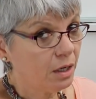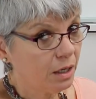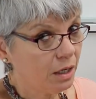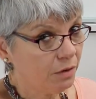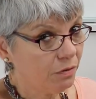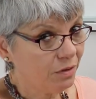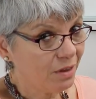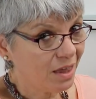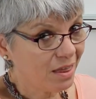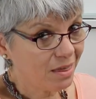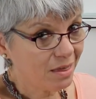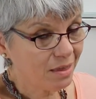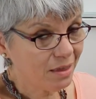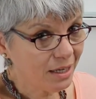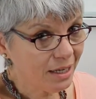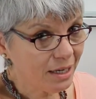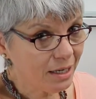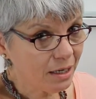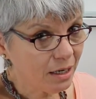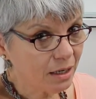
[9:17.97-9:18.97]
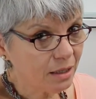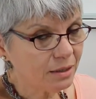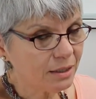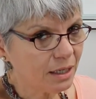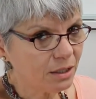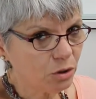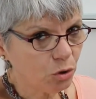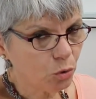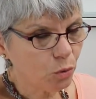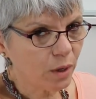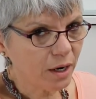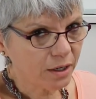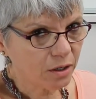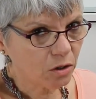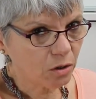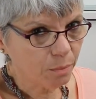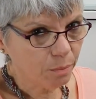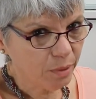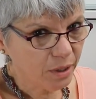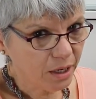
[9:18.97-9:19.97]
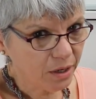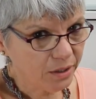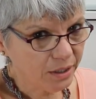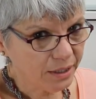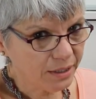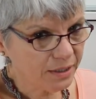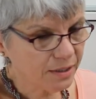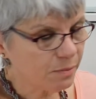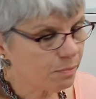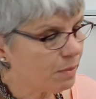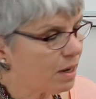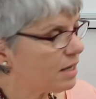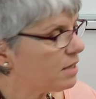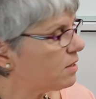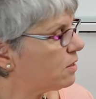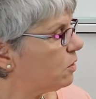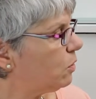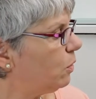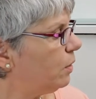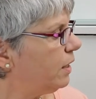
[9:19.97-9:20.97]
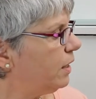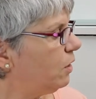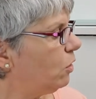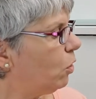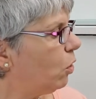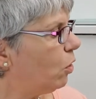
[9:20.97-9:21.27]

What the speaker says: if the thing that you are comparing is masculine,